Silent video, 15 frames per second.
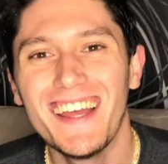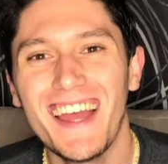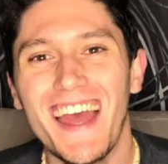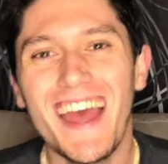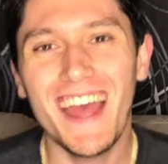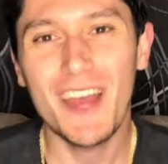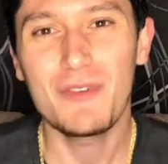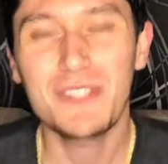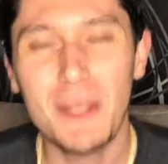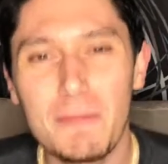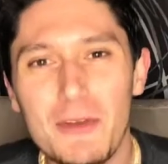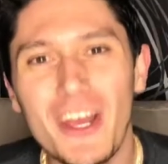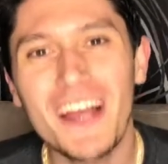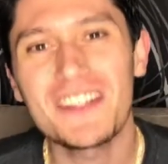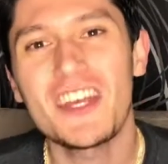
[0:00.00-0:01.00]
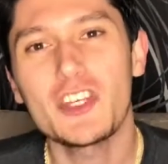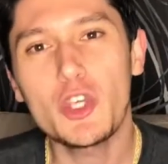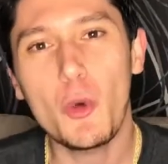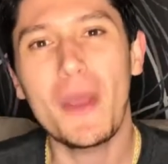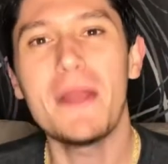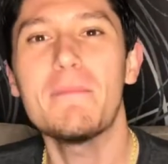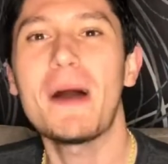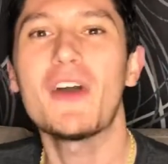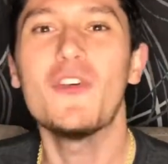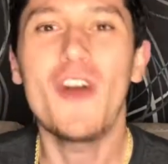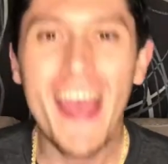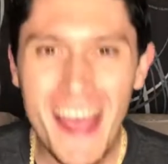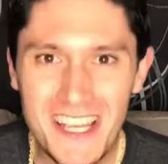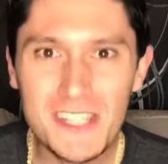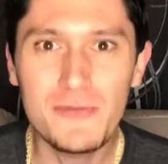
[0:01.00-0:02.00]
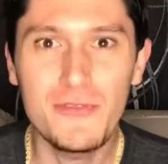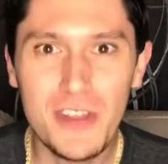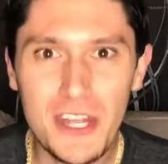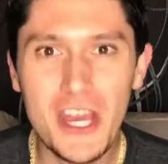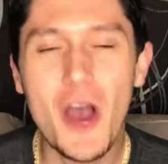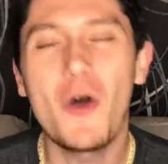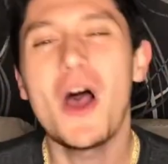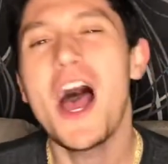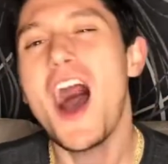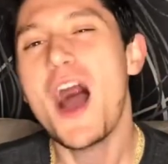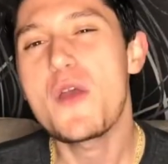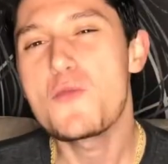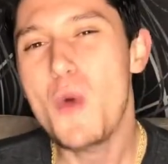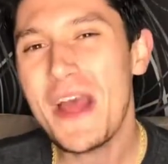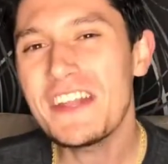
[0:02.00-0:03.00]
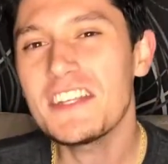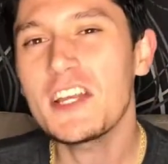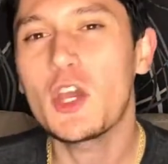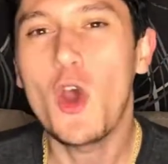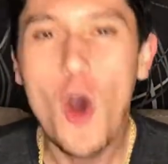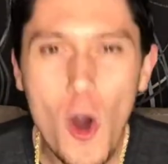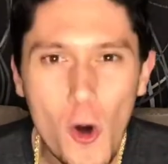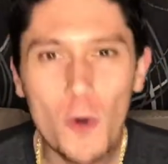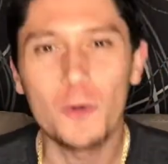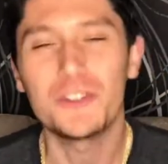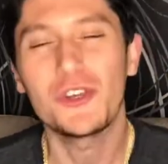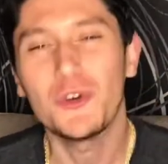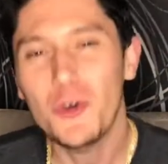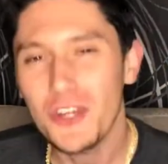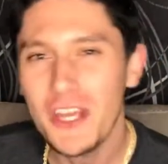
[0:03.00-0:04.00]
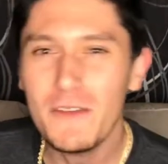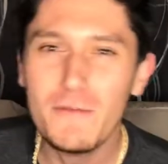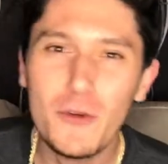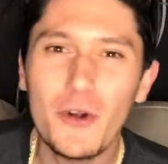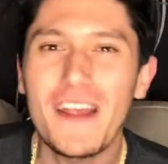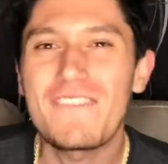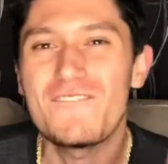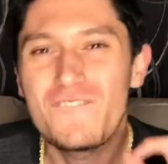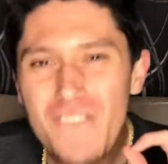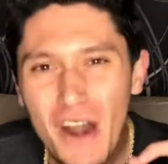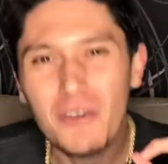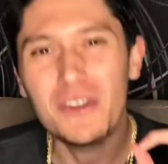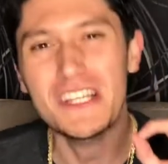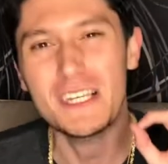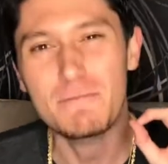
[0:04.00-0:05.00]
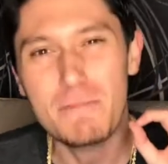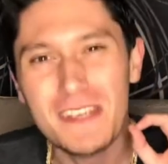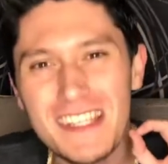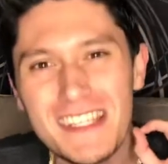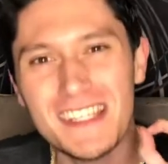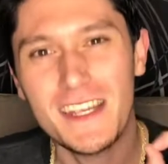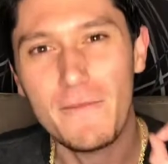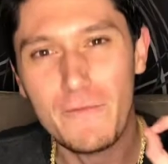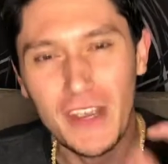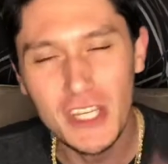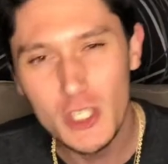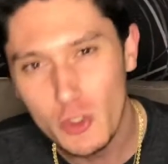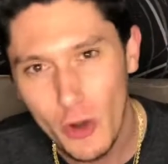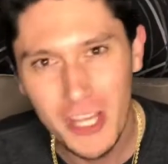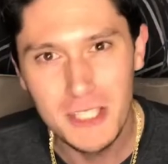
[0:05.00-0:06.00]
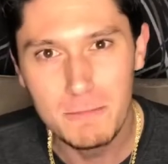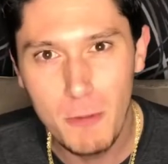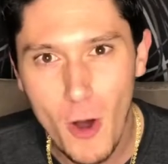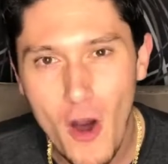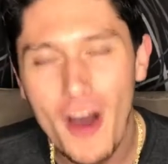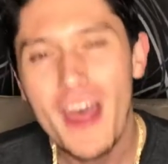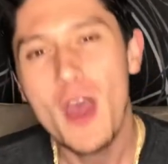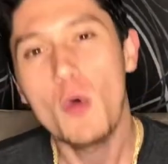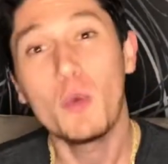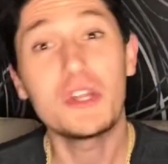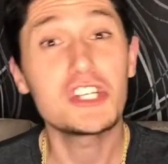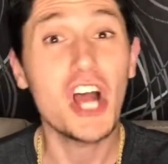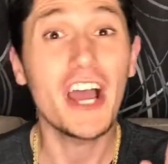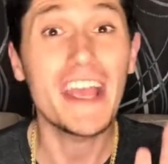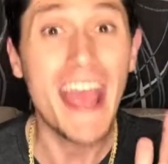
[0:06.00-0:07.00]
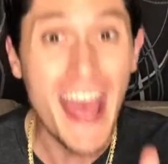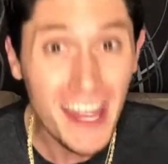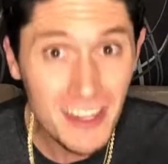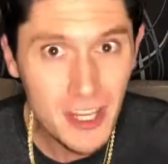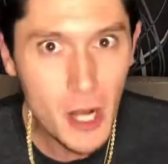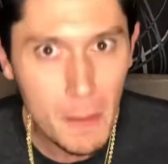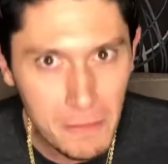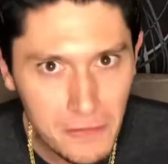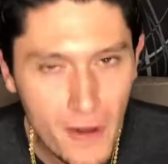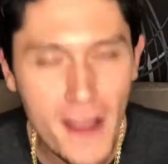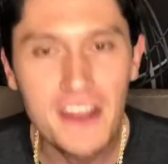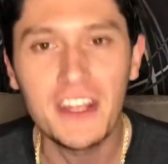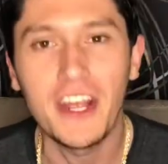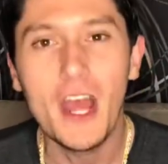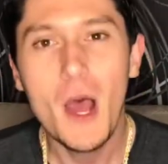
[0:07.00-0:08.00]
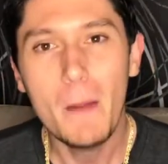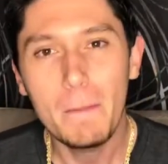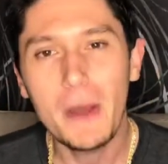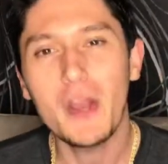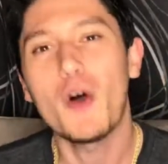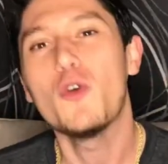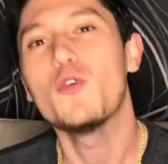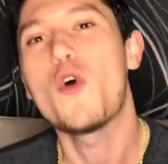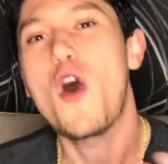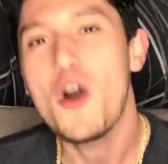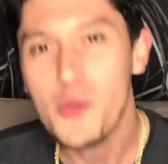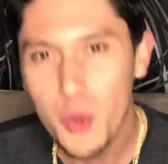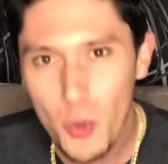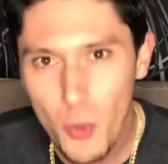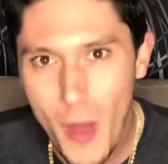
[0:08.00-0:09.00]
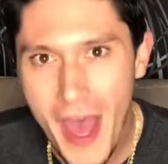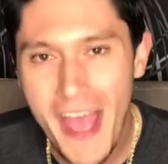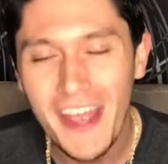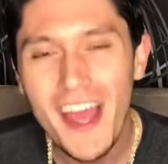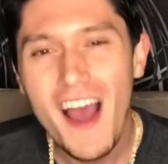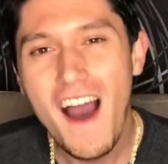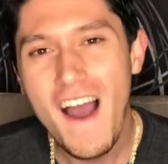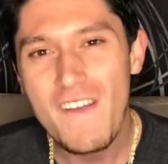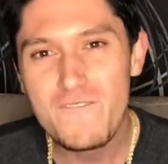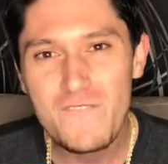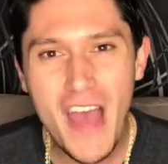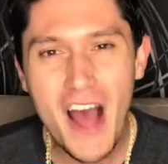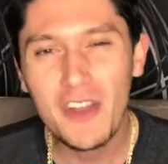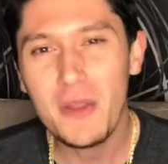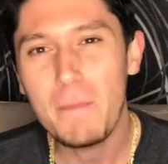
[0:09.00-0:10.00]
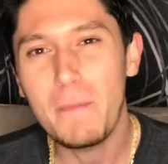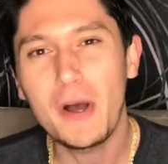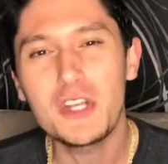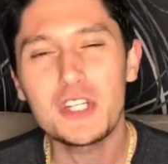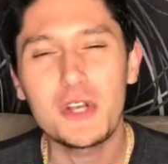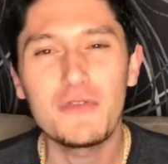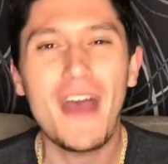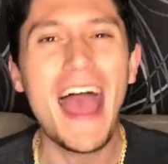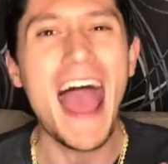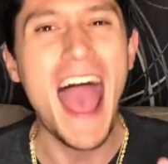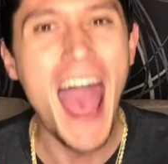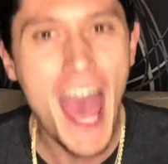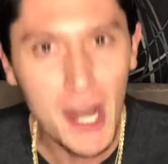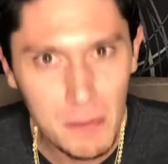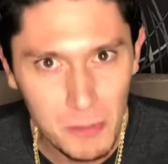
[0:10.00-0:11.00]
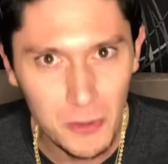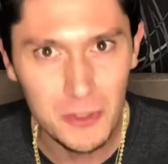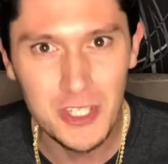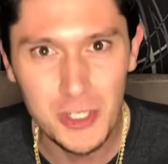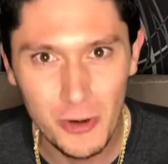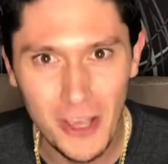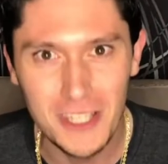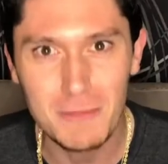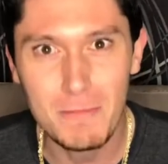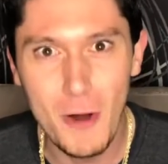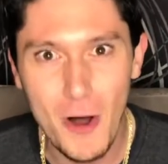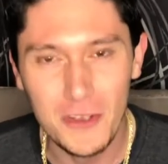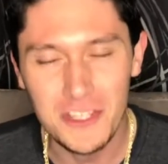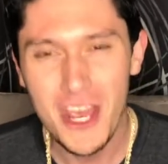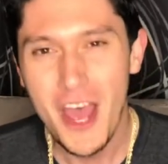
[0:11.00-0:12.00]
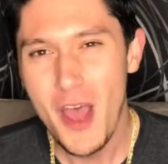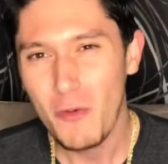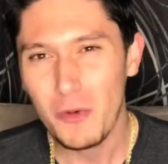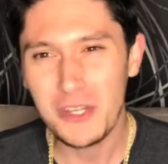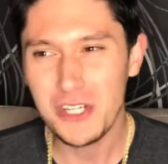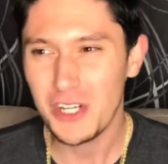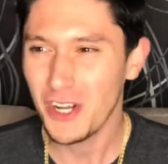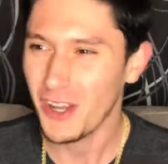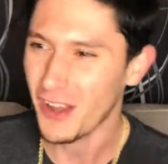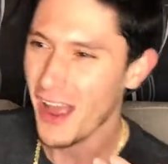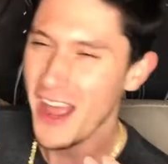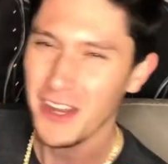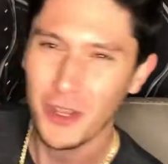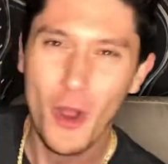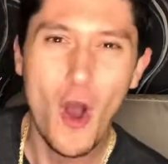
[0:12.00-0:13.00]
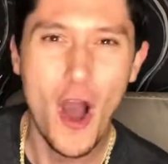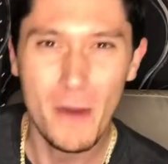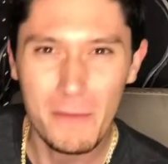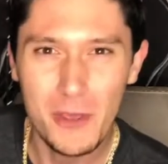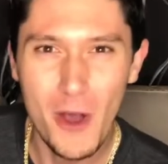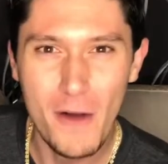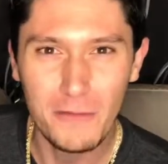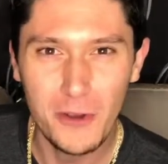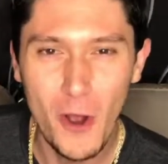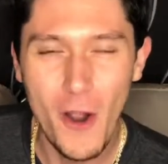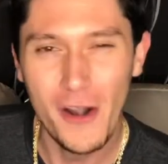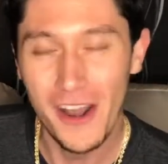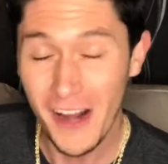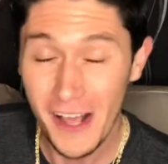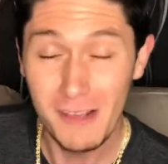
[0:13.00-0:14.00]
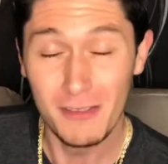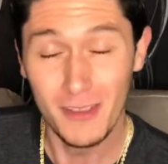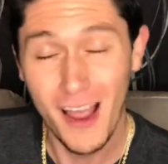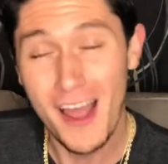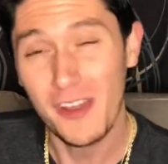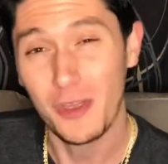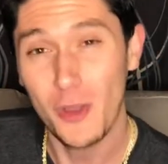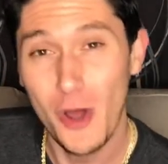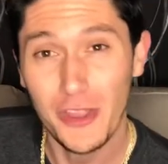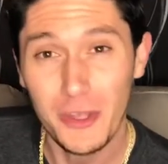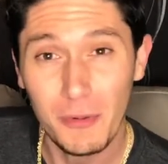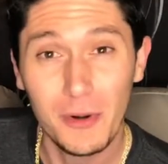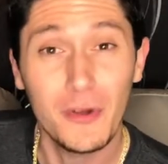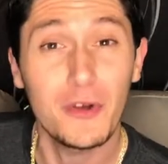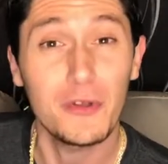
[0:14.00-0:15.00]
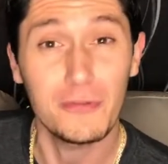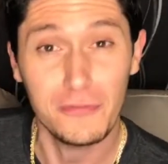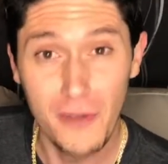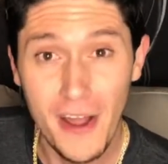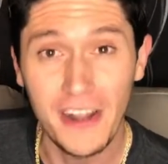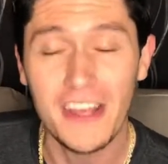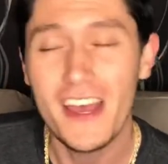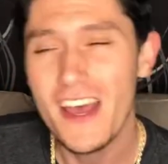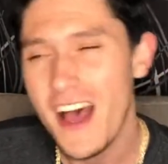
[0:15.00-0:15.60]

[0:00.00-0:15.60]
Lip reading: Hey, what's up you guys? So in my last video, I went to Kohl's looking for a very specific stress ball, which I ended up finding, but along the way, I found a bunch of animal stress balls, which kind of caught me off guard, and I kind of thought they were a little funny.